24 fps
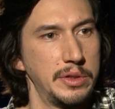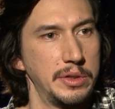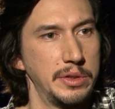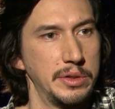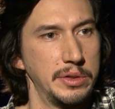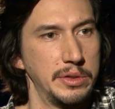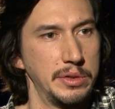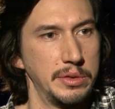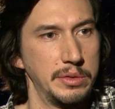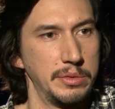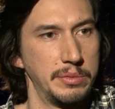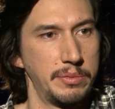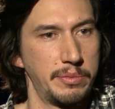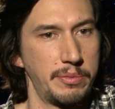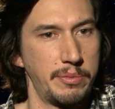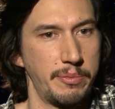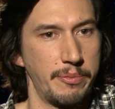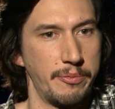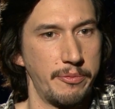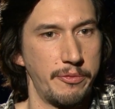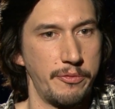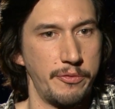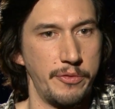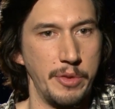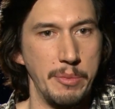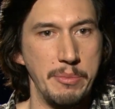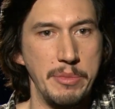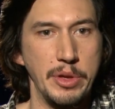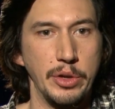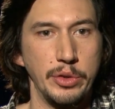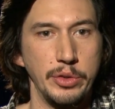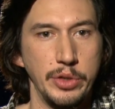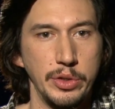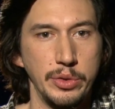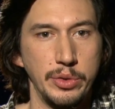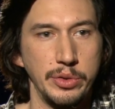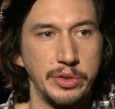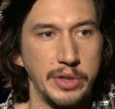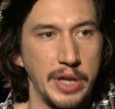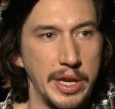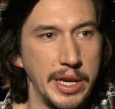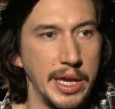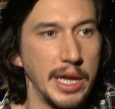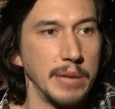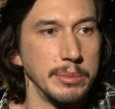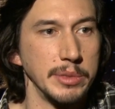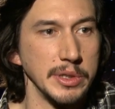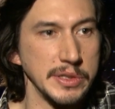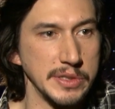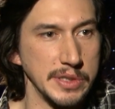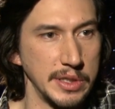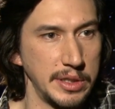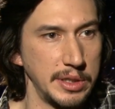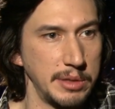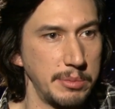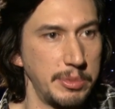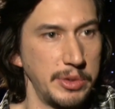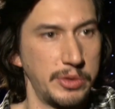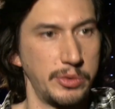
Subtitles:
The familial dynamics, I think,